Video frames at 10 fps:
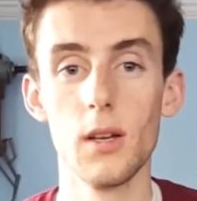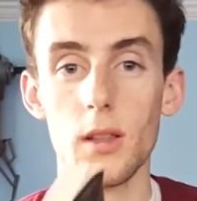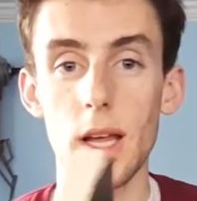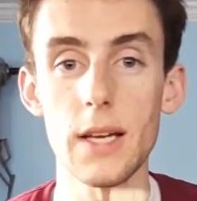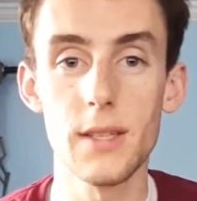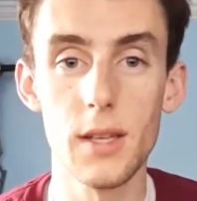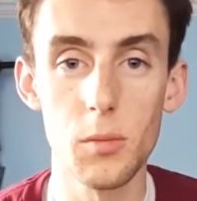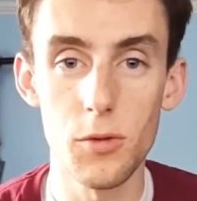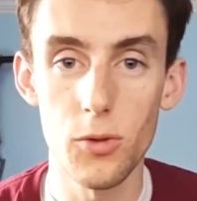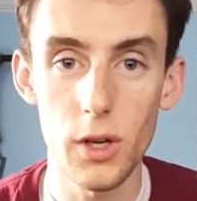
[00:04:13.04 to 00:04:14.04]
Last thing
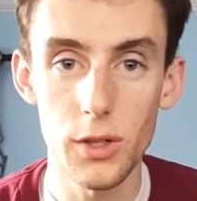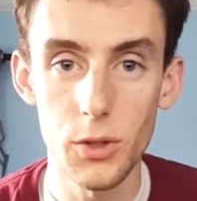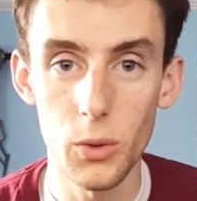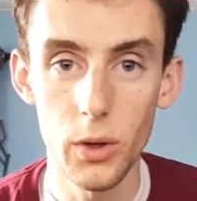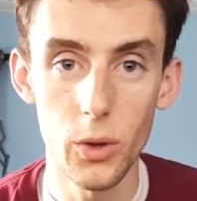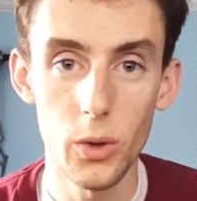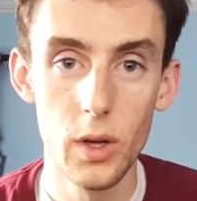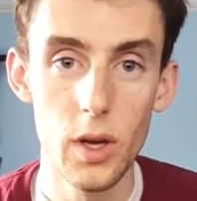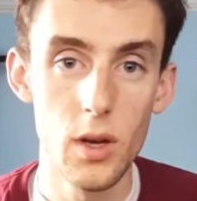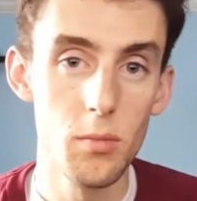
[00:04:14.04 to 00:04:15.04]
before I do, though.
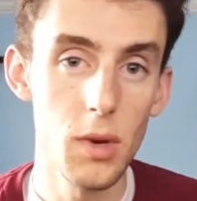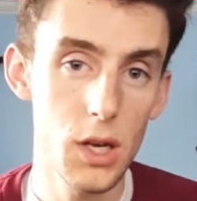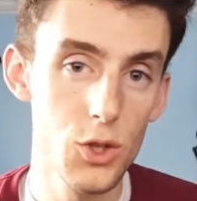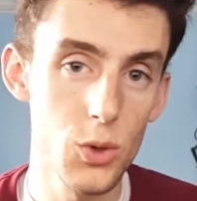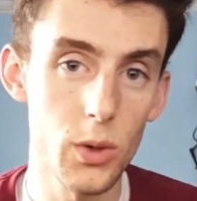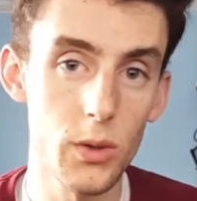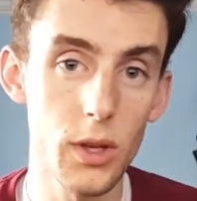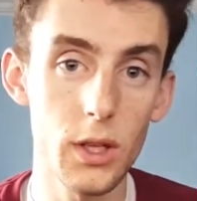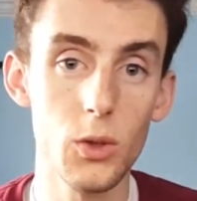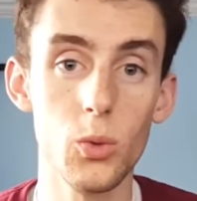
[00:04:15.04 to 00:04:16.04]
Make sure
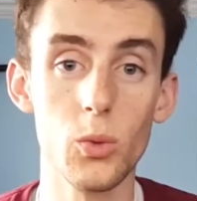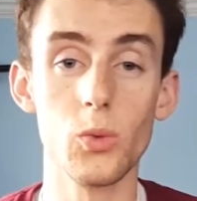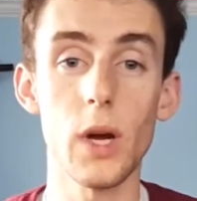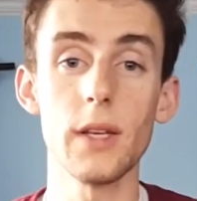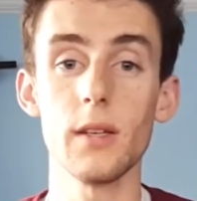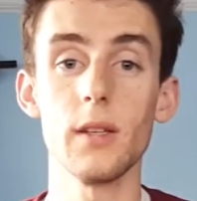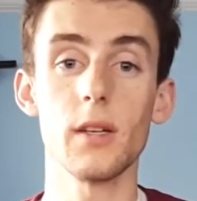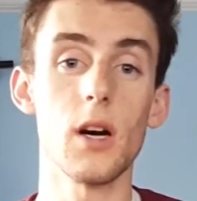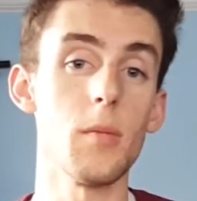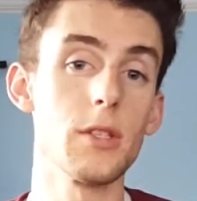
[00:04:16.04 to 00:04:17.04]
that you write in the
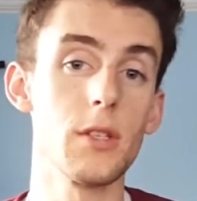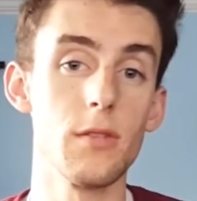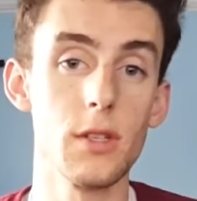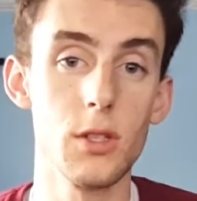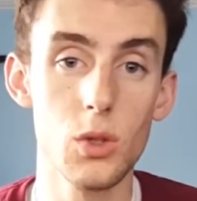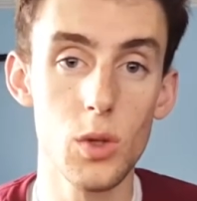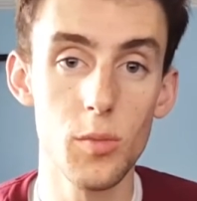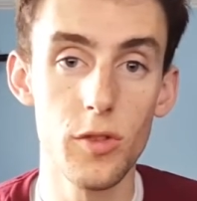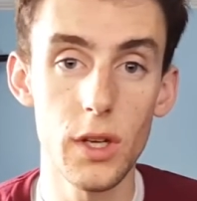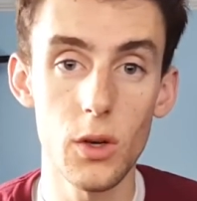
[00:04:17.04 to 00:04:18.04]
comments of this YouTube
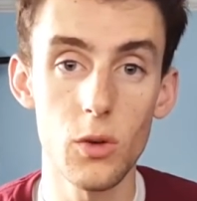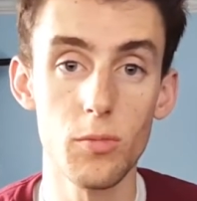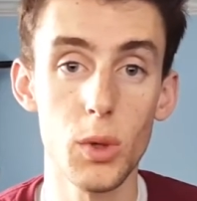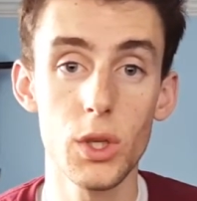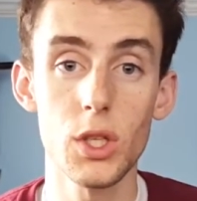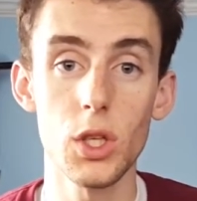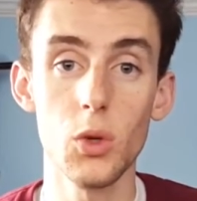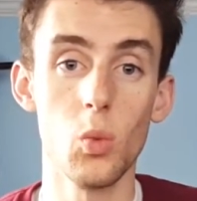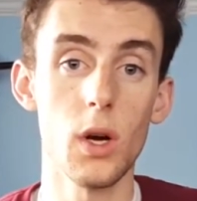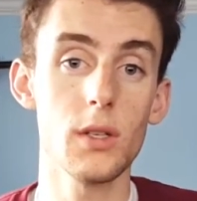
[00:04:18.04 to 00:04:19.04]
video books that you
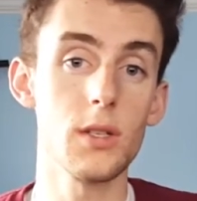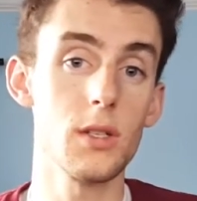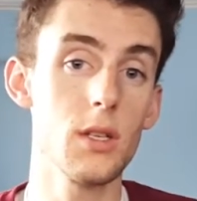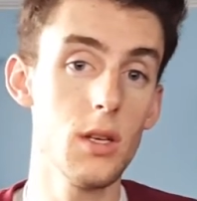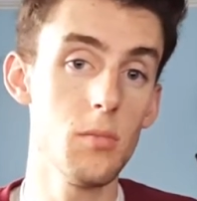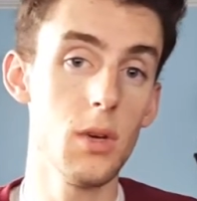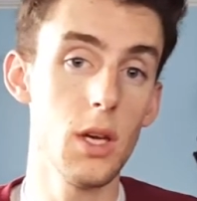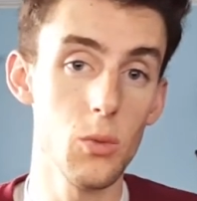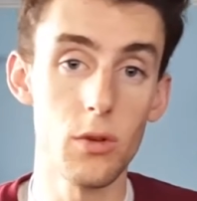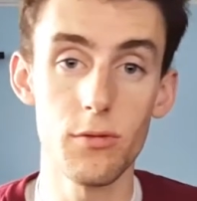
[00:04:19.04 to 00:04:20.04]
want to see me
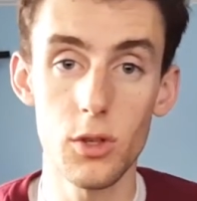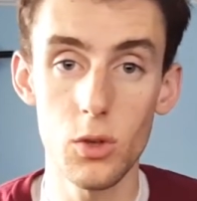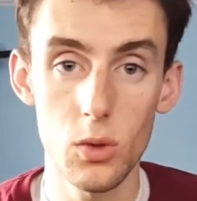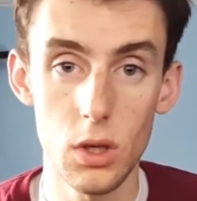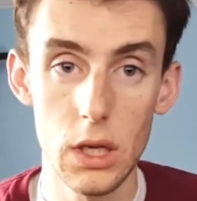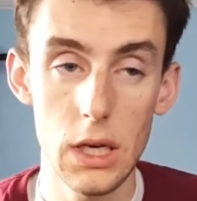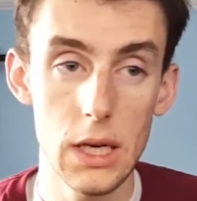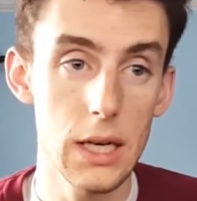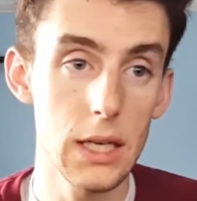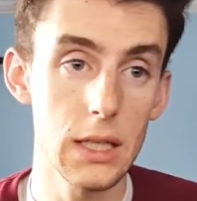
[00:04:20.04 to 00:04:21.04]
review.
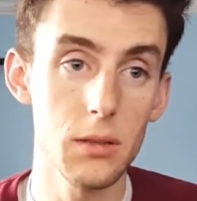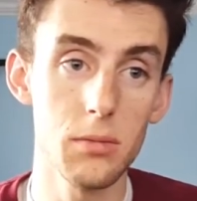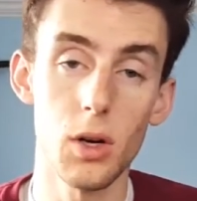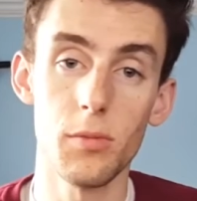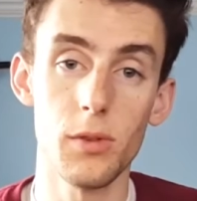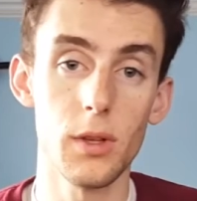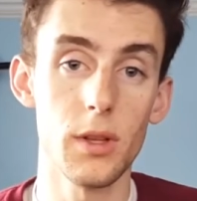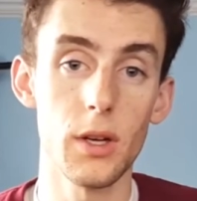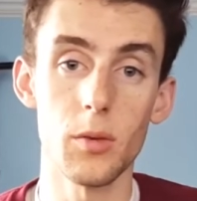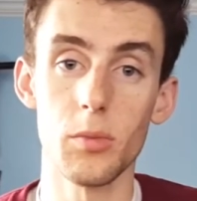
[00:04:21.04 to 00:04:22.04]
Hopefully
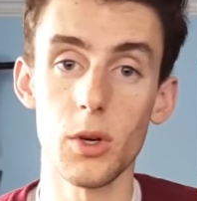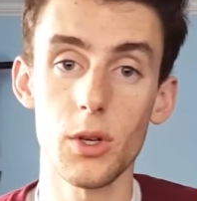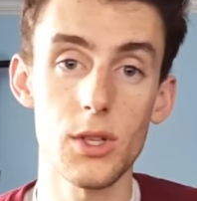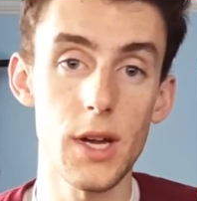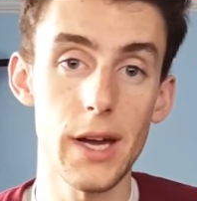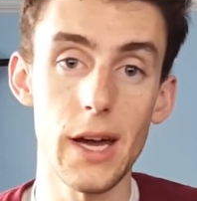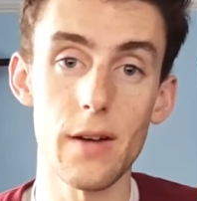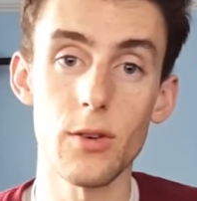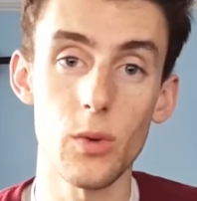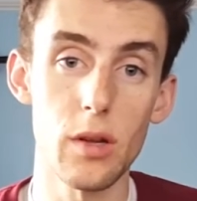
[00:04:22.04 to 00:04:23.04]
they're books that I
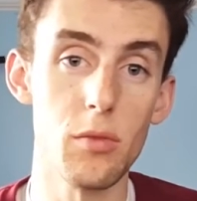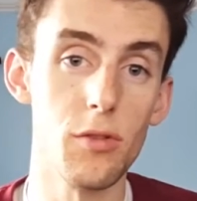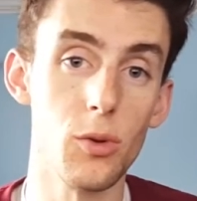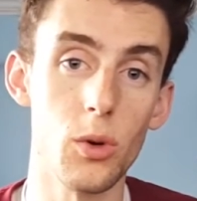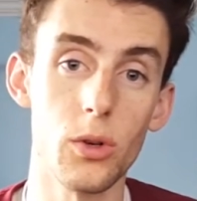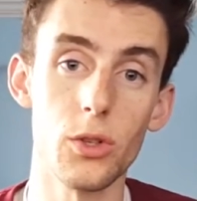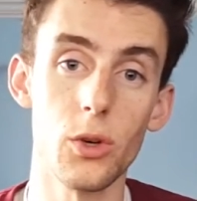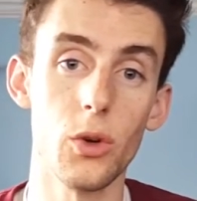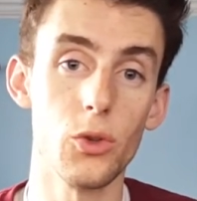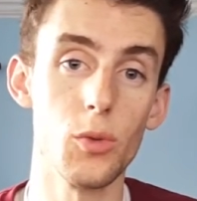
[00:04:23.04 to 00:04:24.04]
haven't read before,
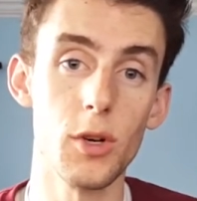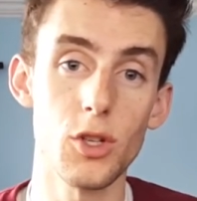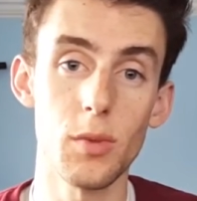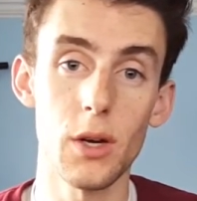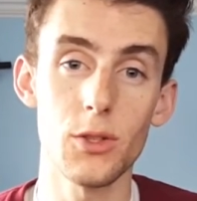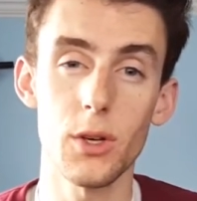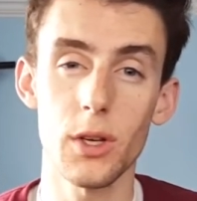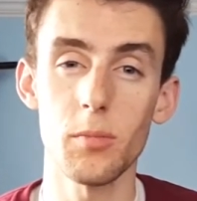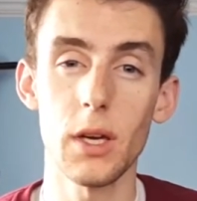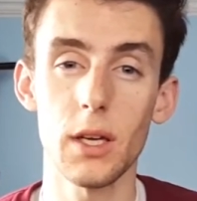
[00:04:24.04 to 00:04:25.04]
don't know too much about, so I
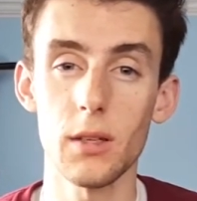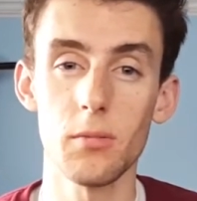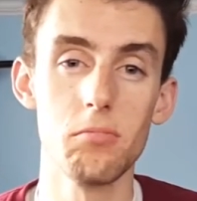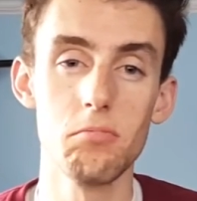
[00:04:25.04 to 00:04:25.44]
can make it